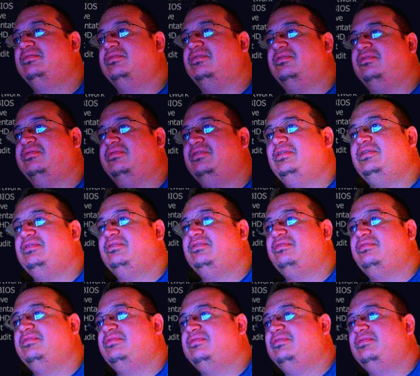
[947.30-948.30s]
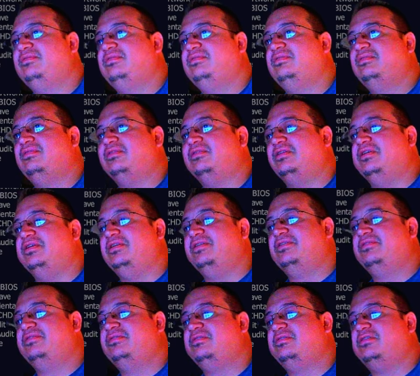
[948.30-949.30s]
All right,
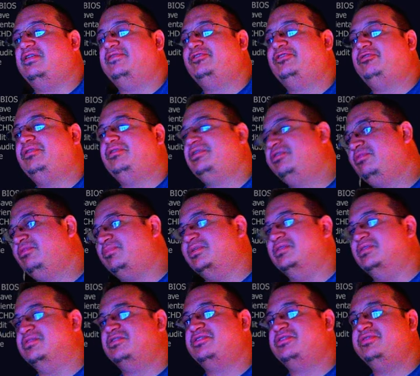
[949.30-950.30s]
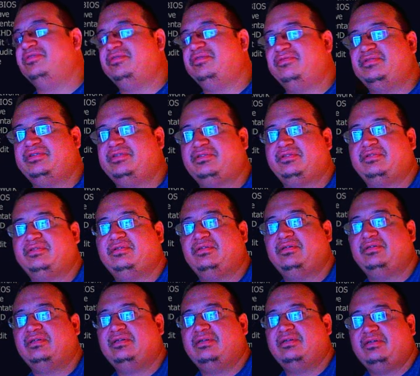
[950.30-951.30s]
again, off trigger, button two.
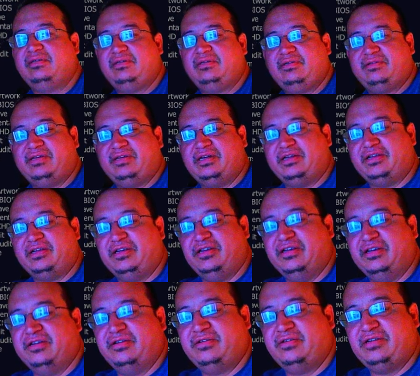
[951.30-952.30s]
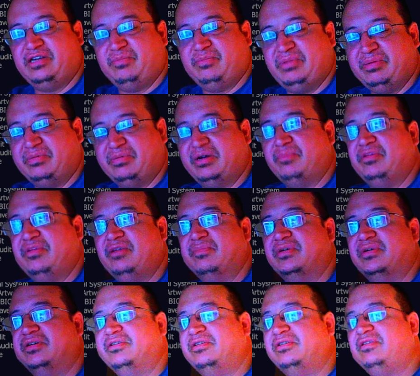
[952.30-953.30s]
That again, that'll be my B
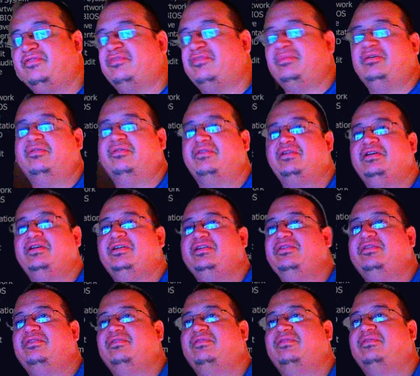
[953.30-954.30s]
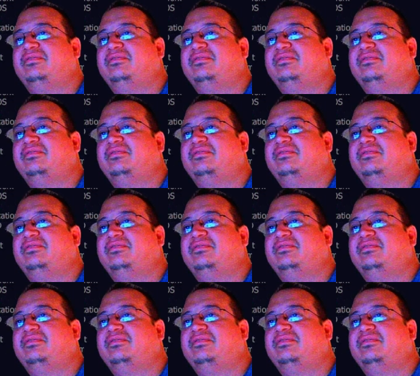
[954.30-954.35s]
button from my arcade.